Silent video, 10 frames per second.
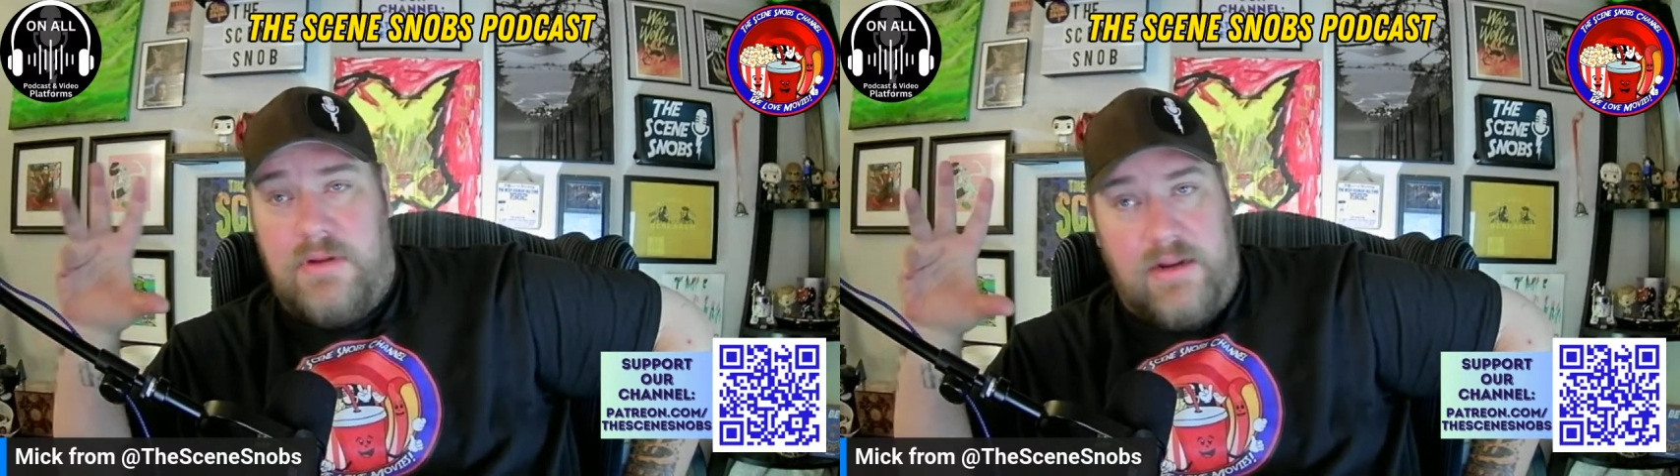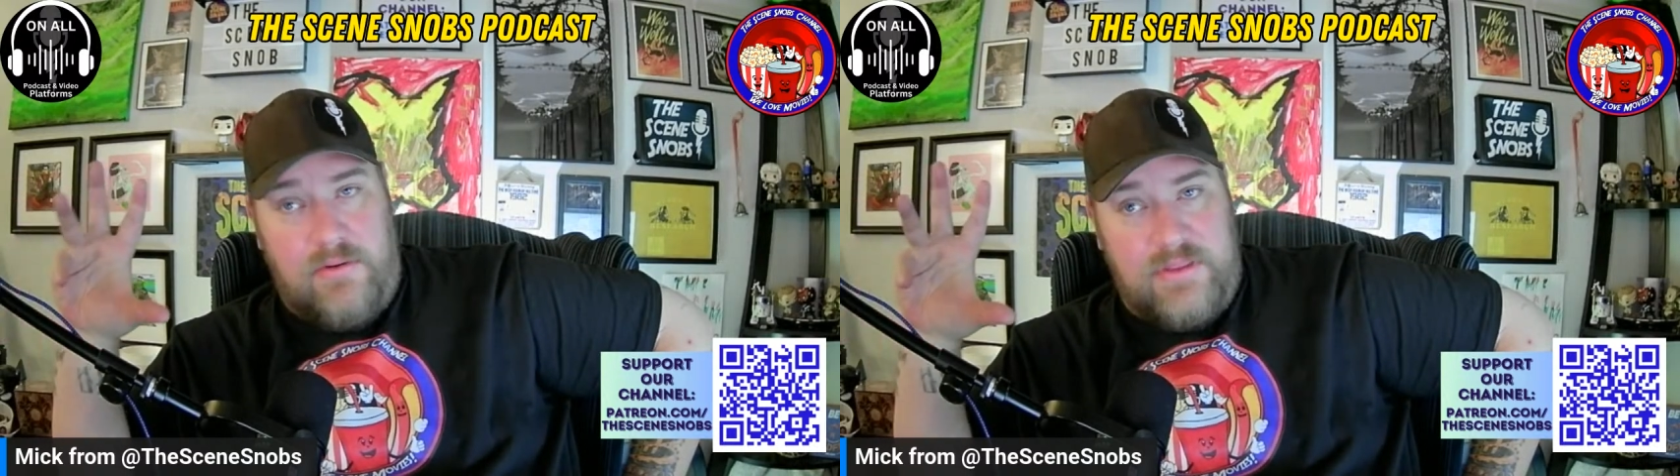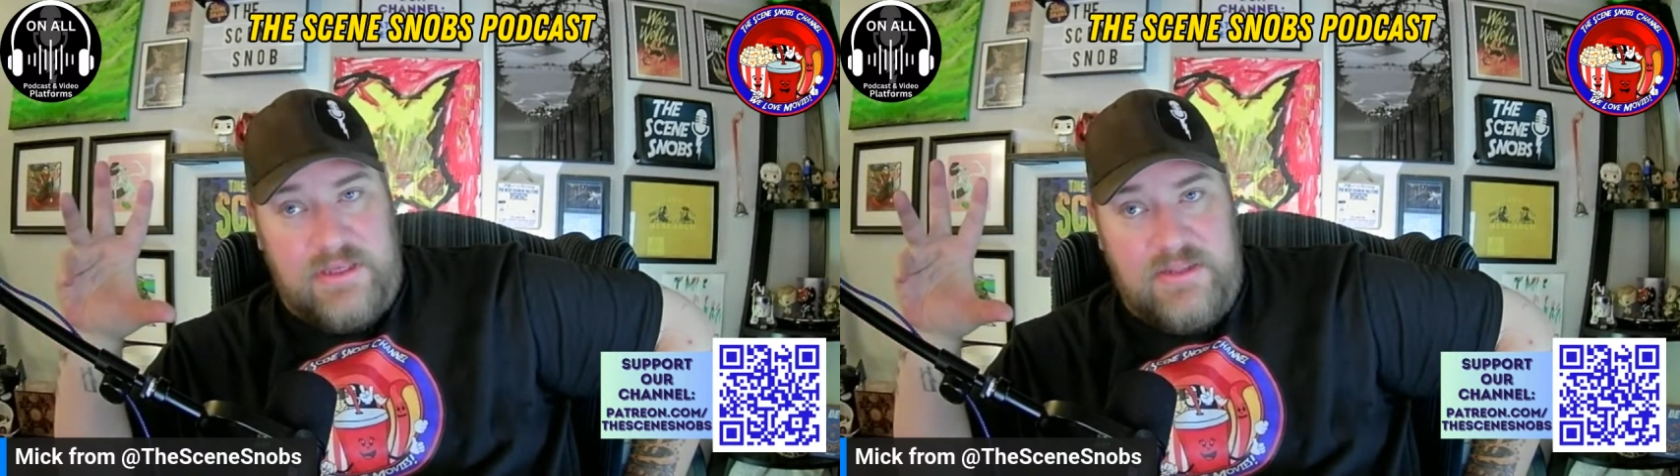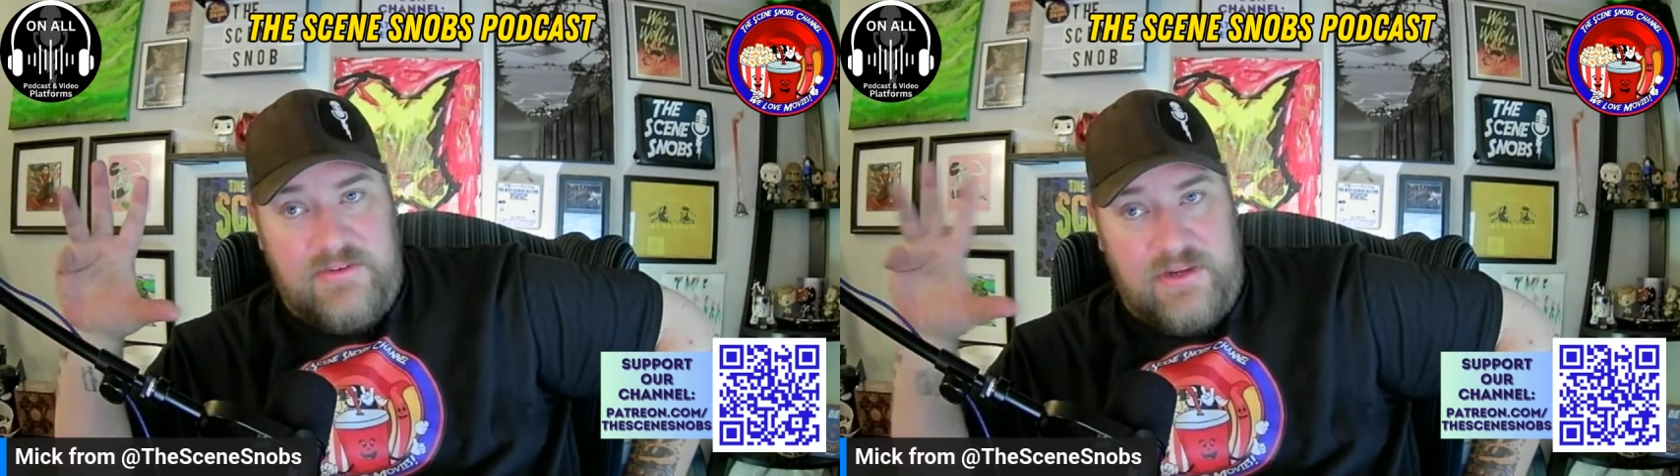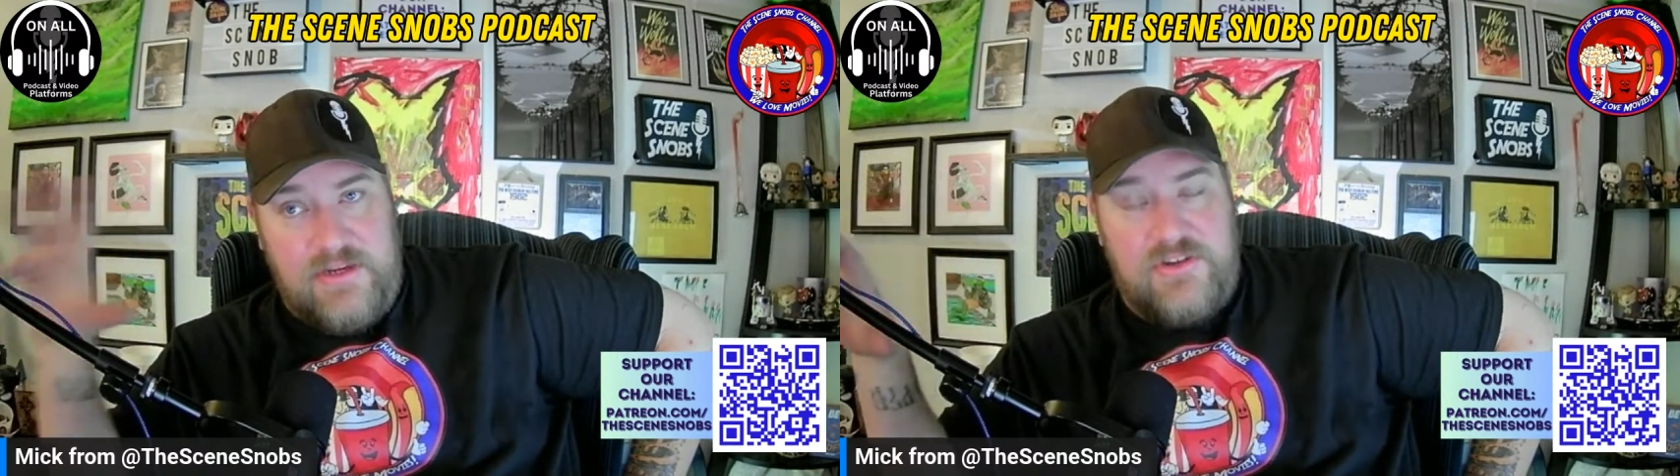I don't think he's
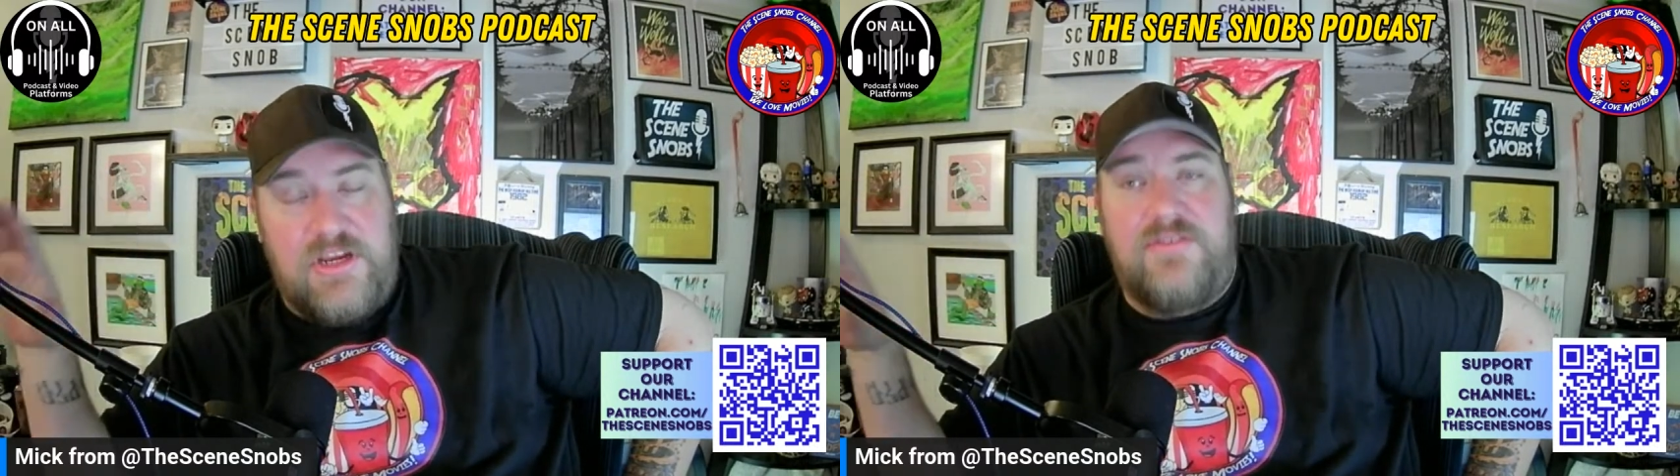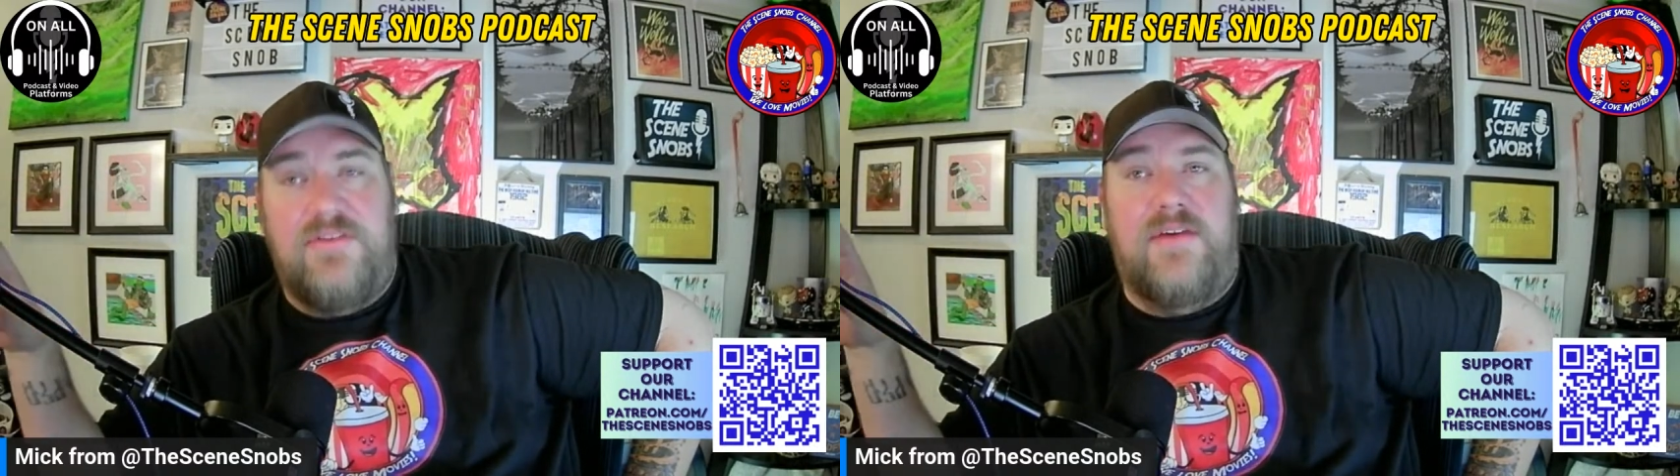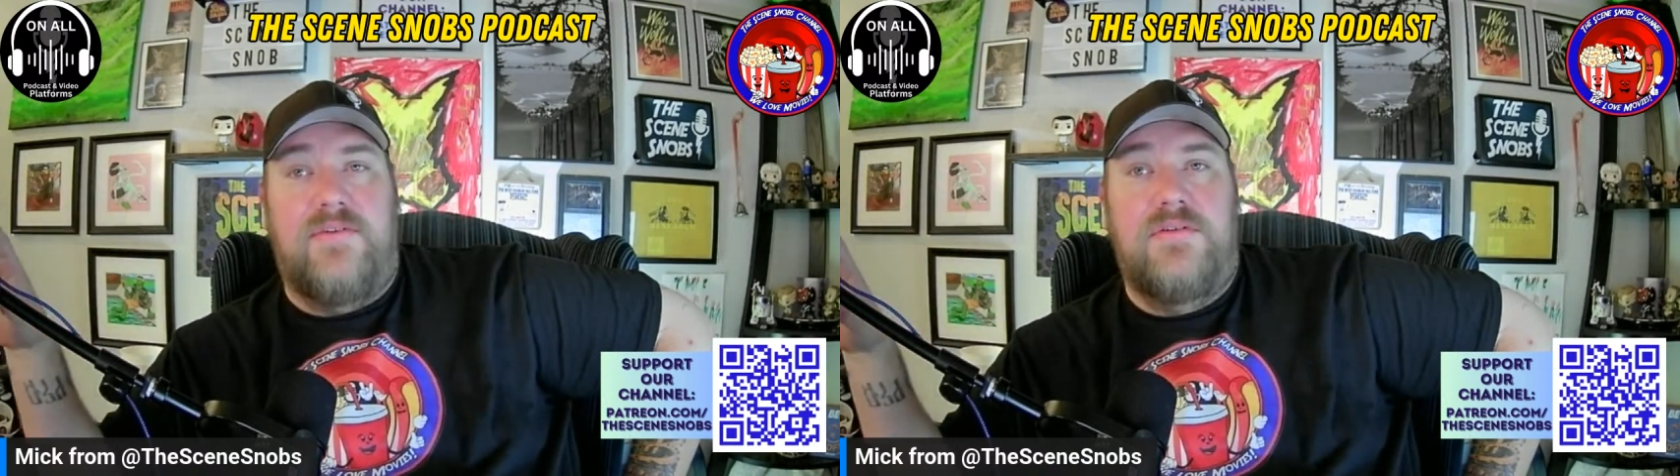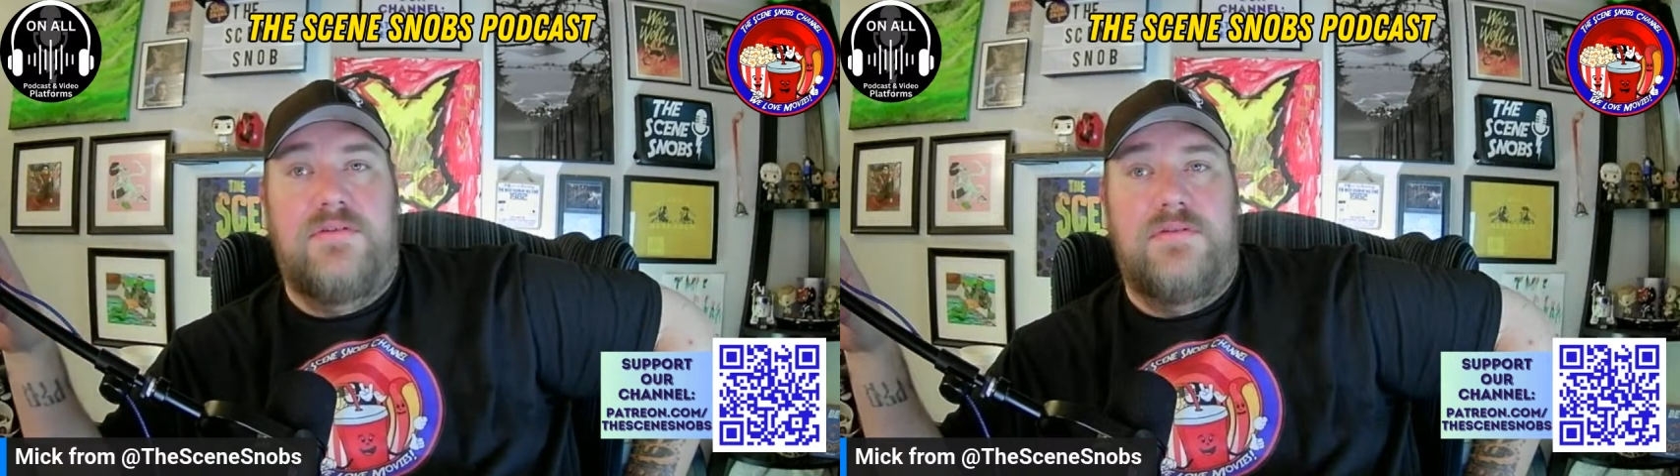on Hitchcock's level.